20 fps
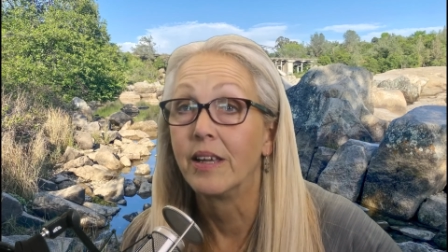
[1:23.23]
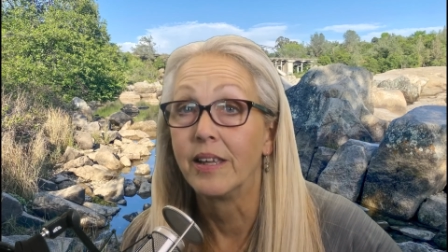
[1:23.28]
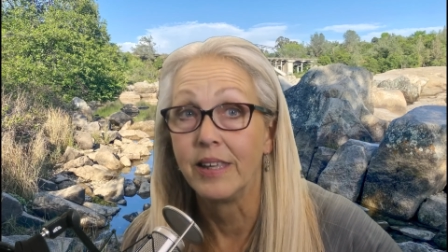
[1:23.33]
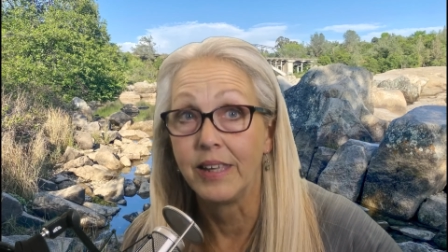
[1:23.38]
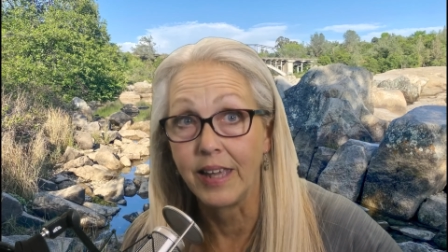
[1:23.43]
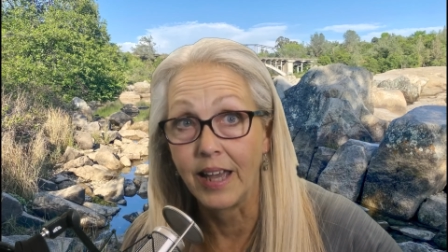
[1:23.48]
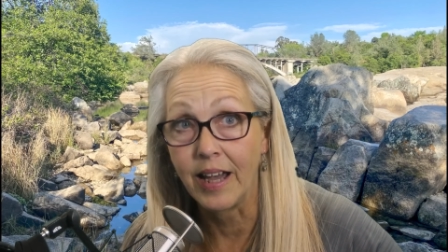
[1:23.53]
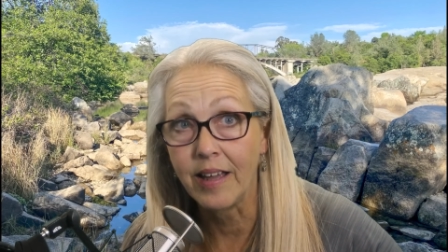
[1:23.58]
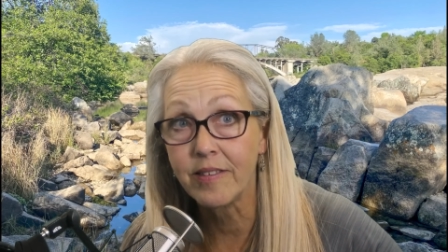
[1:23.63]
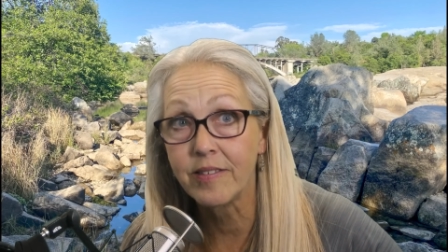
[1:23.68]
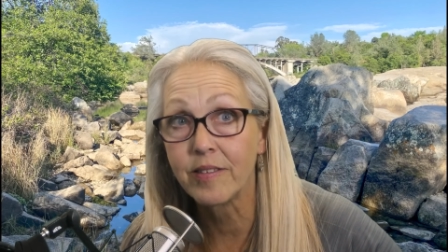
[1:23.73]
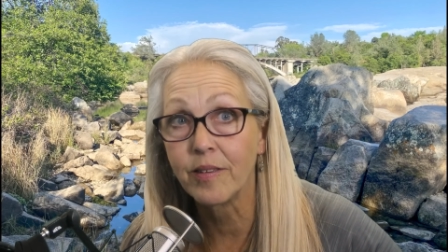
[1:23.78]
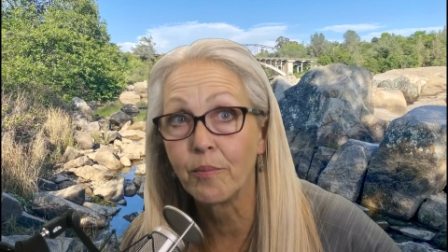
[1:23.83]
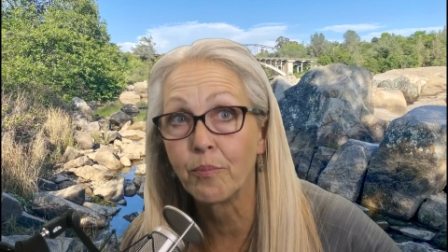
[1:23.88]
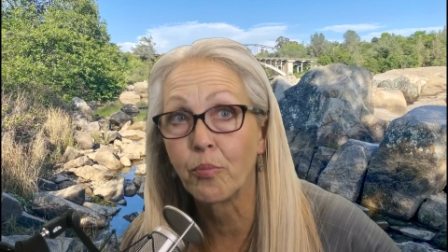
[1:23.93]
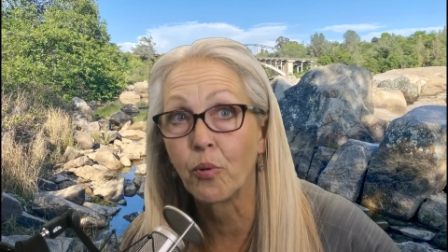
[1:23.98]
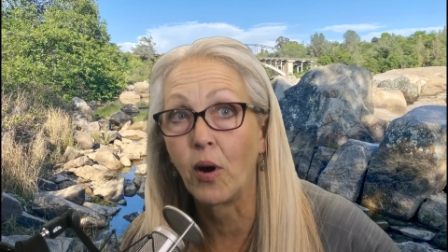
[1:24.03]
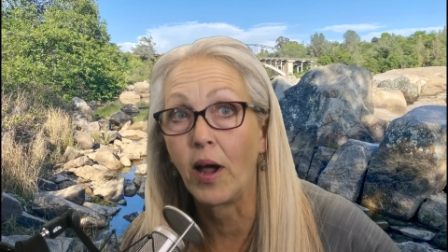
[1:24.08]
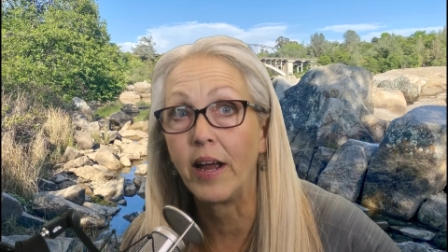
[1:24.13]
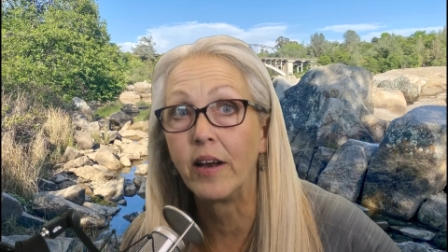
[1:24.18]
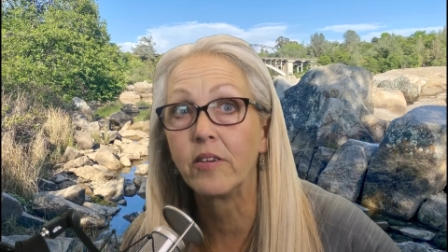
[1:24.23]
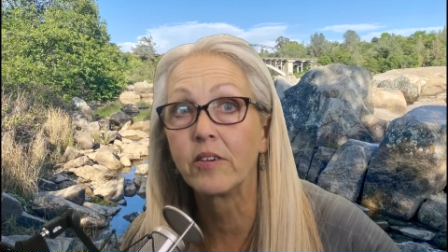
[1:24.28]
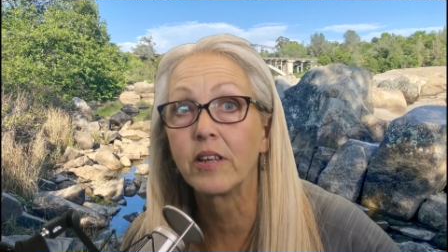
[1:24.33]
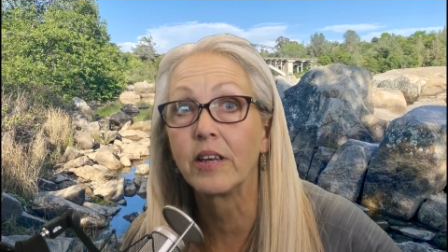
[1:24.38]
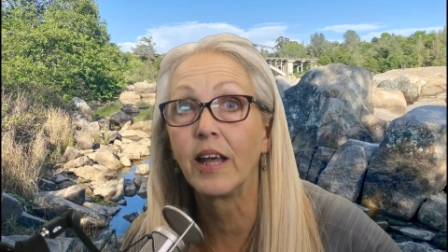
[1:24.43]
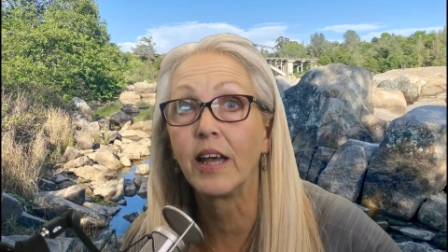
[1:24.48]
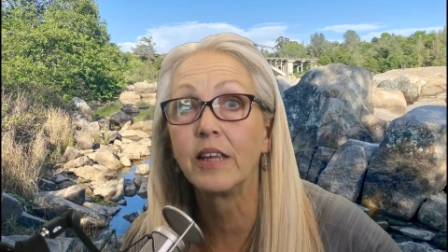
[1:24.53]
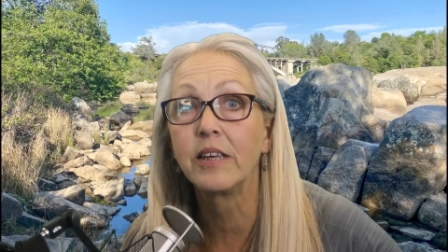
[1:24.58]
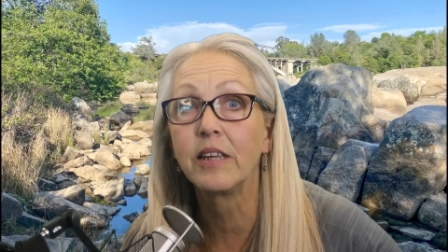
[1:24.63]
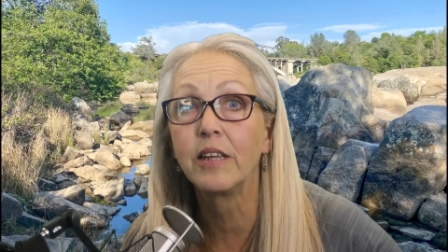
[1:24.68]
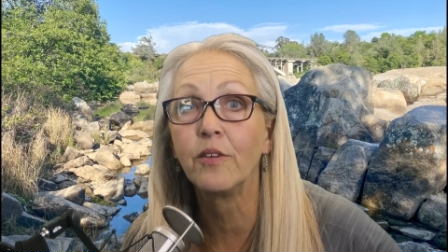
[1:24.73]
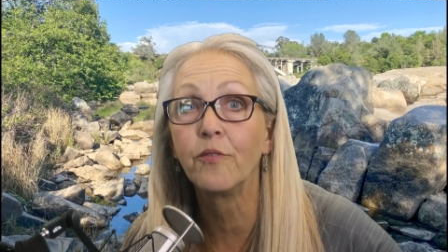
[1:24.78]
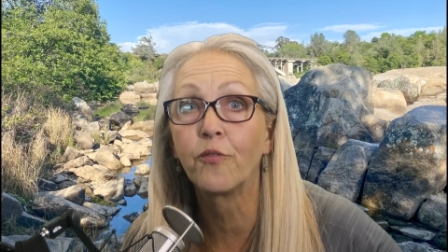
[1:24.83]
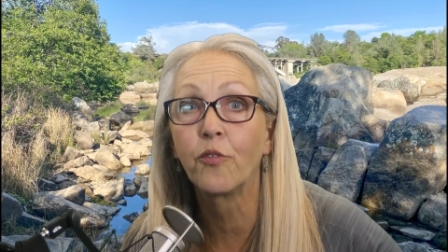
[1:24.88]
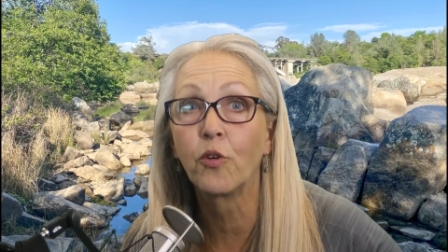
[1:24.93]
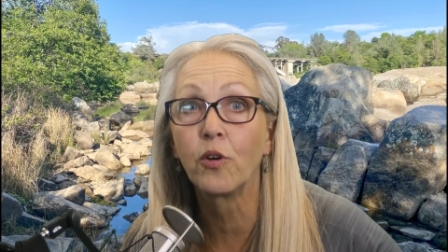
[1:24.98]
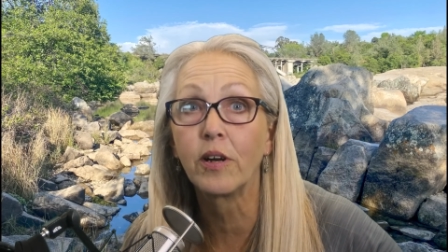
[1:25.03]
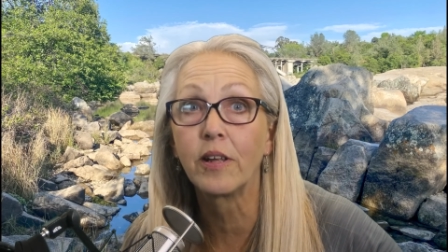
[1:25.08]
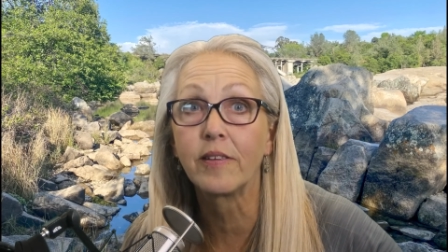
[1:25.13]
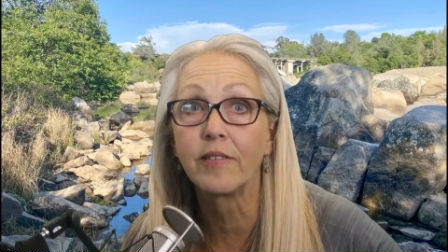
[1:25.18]
Yes, prior to nineteen
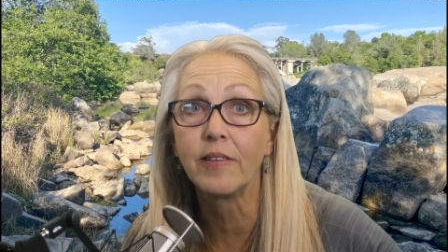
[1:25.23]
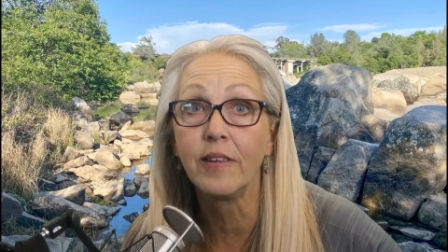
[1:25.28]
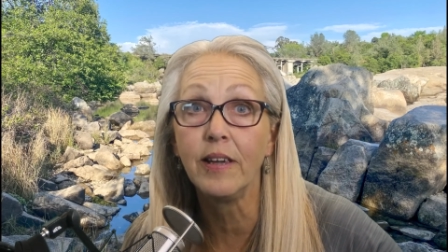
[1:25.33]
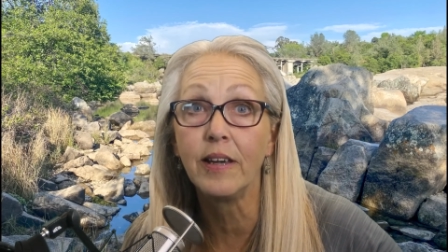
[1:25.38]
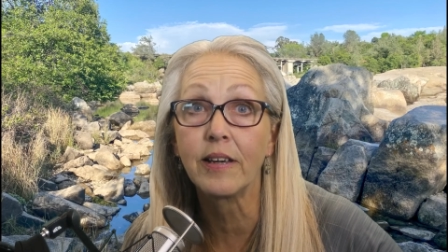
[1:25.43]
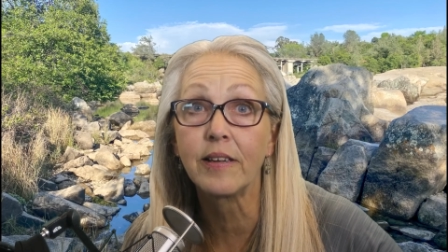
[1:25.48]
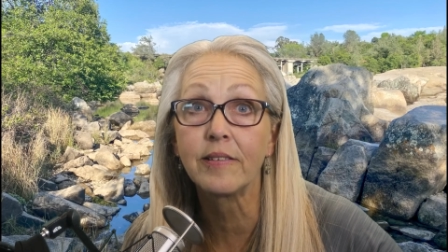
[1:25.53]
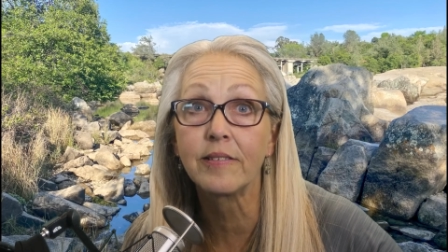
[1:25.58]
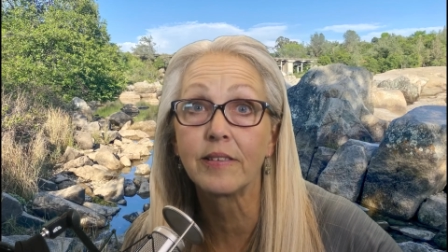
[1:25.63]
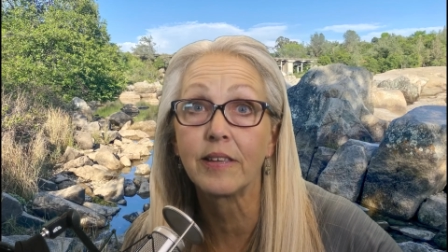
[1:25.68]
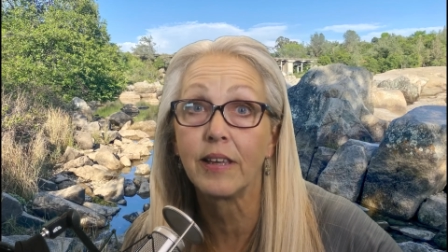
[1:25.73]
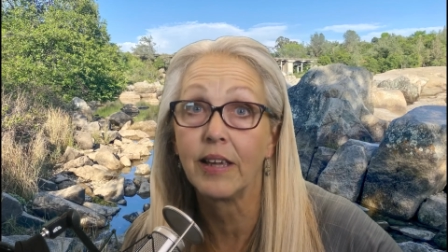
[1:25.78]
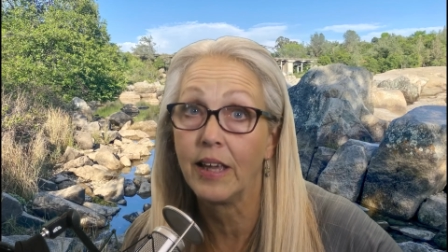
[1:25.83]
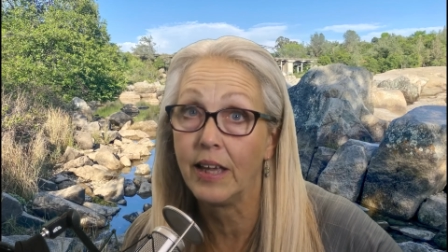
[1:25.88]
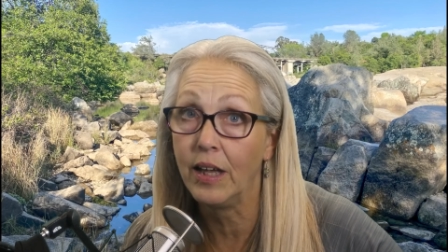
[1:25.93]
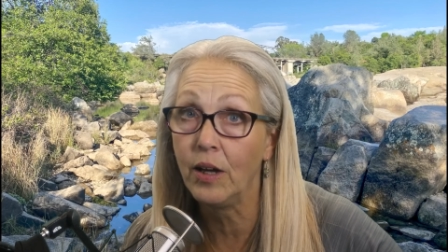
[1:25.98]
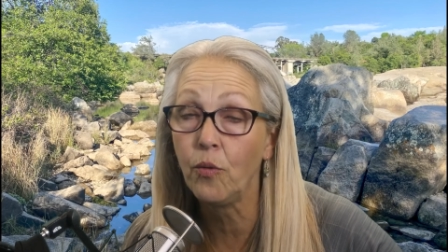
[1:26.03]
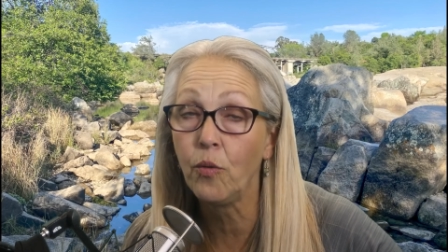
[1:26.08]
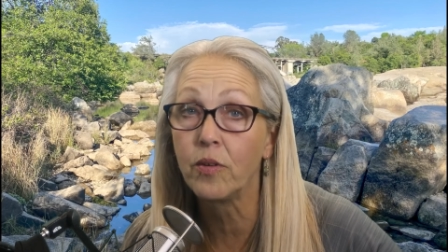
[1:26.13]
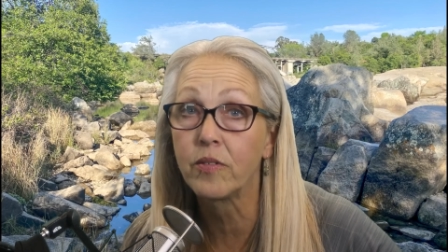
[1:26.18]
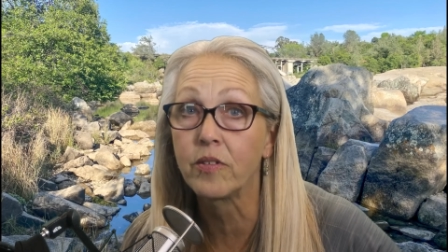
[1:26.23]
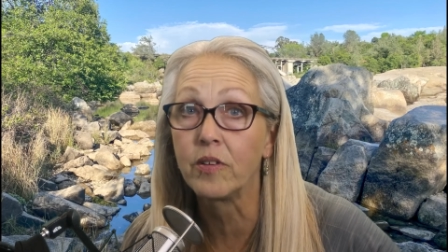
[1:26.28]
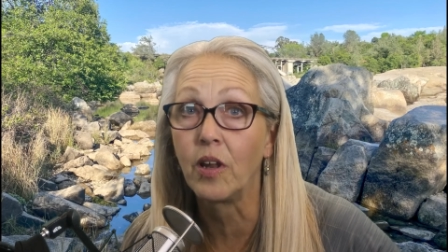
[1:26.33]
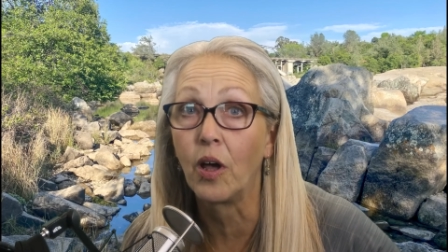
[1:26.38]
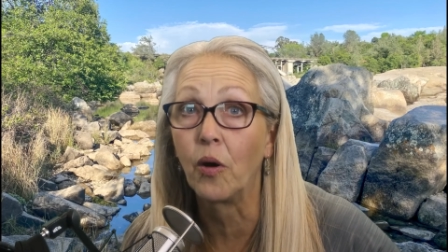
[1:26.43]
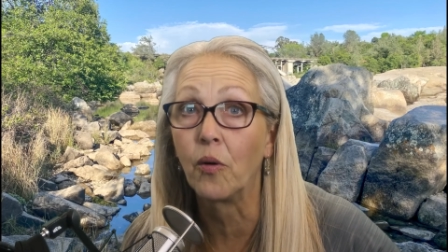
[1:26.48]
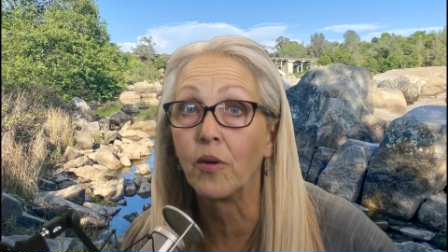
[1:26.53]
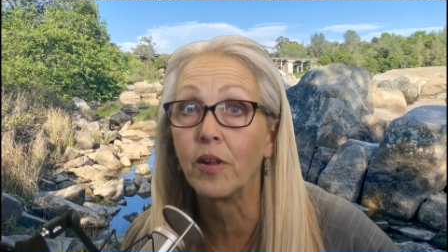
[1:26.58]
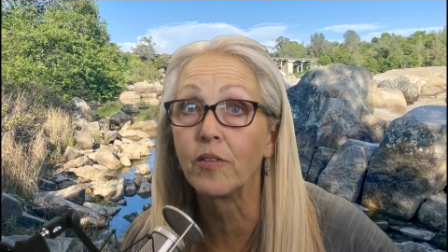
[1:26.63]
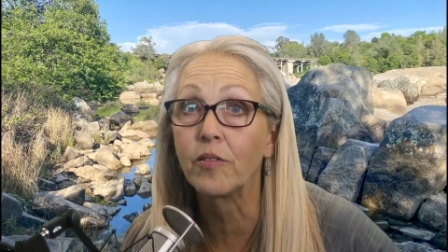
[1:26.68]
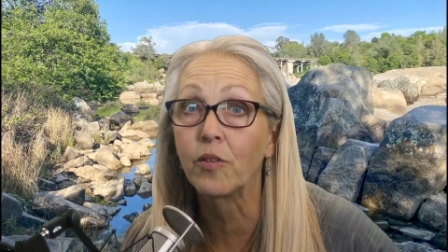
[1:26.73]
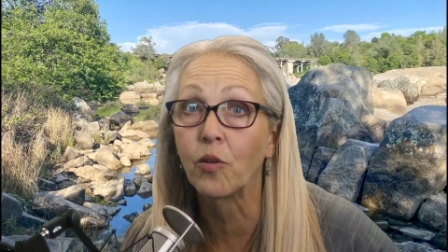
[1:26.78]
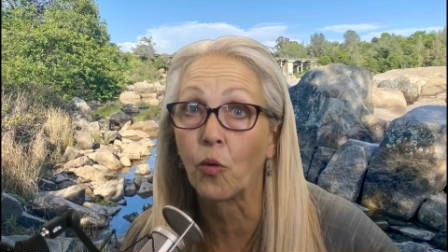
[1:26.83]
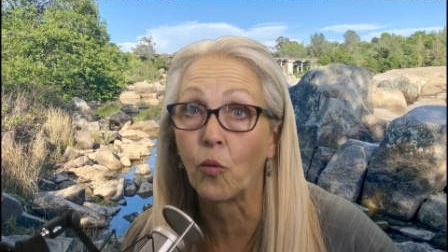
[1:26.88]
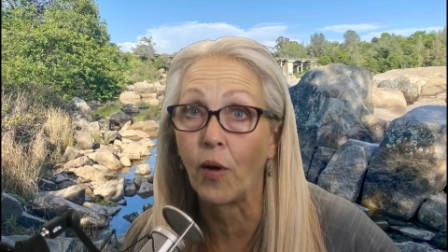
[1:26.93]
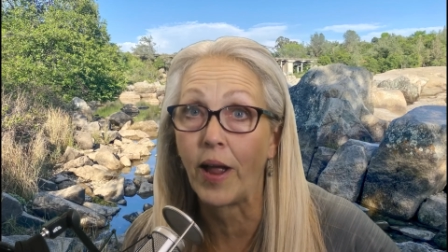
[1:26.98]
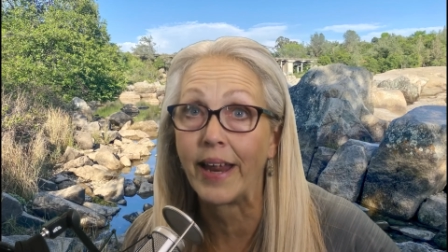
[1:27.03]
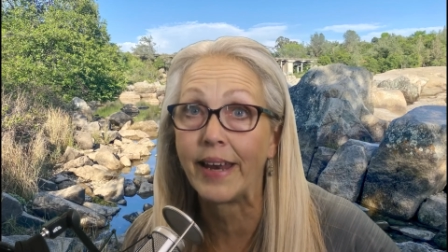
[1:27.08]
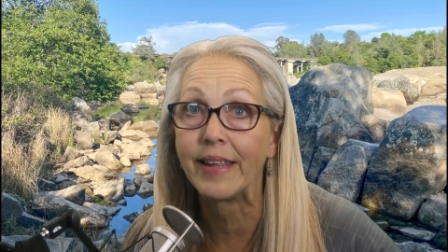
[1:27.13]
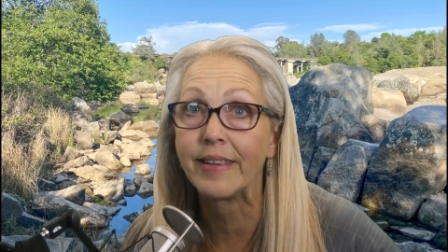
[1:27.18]
forty-six, it was known as
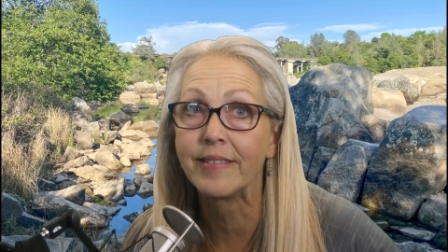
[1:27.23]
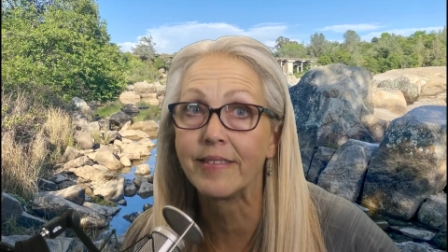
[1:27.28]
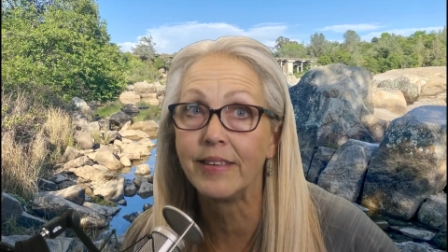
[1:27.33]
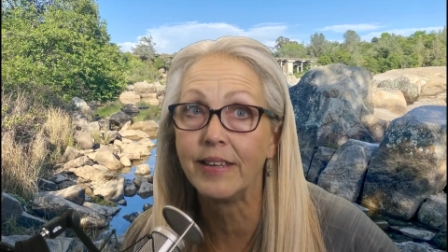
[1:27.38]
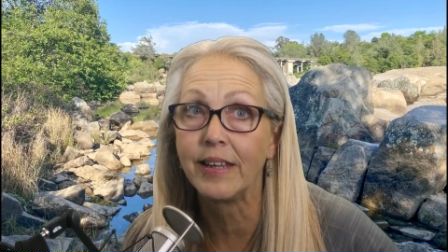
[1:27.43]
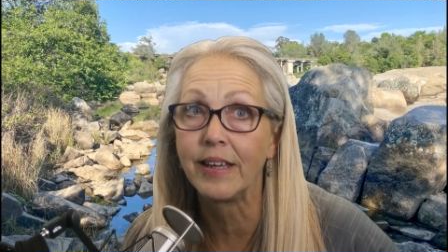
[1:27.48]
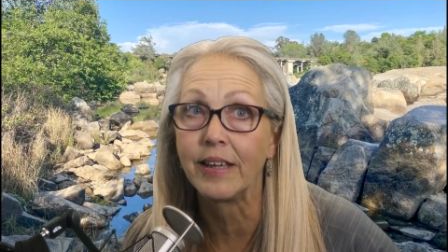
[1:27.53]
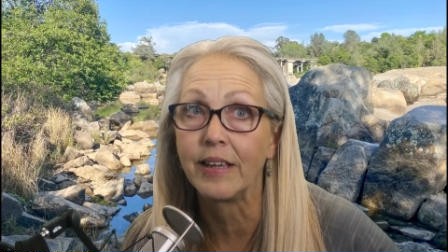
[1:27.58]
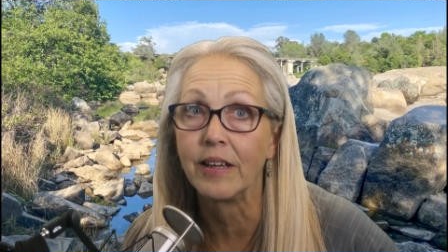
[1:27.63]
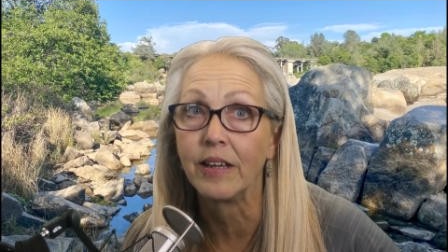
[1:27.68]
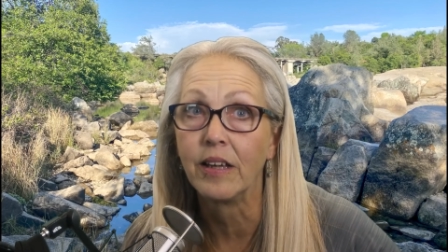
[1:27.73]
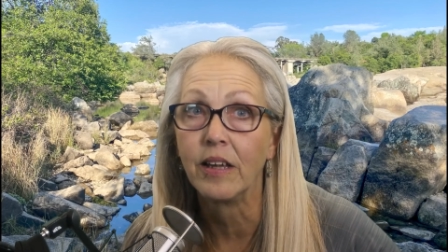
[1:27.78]
Granite City,